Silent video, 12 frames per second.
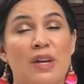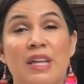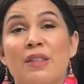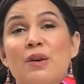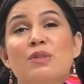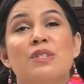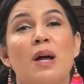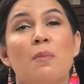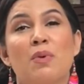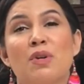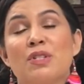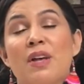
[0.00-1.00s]
in those
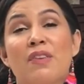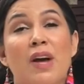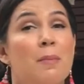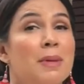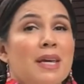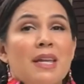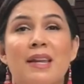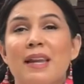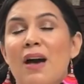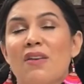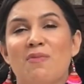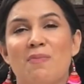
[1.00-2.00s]
numbers of coming in and
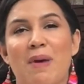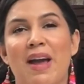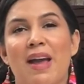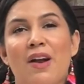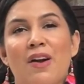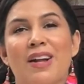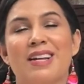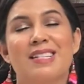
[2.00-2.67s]
out of my area.